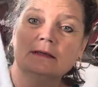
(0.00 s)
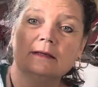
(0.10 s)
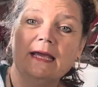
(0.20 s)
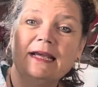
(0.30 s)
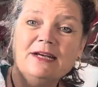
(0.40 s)

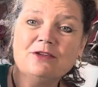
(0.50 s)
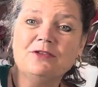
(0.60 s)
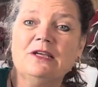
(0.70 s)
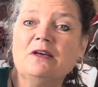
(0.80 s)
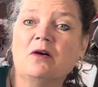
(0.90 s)

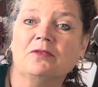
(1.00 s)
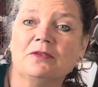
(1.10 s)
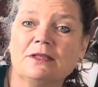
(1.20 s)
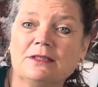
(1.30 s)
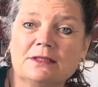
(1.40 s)
anything on
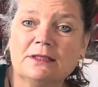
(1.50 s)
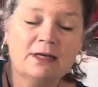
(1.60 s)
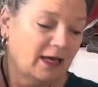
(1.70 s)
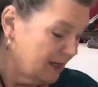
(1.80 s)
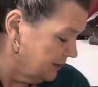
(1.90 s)
this.
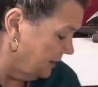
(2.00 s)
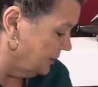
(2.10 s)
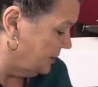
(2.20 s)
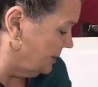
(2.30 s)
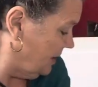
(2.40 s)
As I
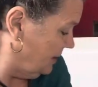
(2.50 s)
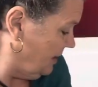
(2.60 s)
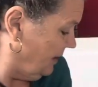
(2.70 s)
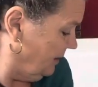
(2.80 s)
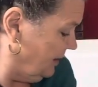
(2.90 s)
said,
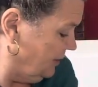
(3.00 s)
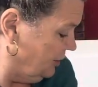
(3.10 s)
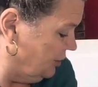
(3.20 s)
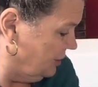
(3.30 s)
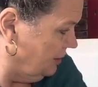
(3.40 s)
I can
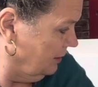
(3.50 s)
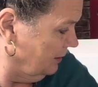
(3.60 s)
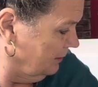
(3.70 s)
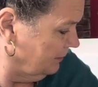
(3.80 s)
still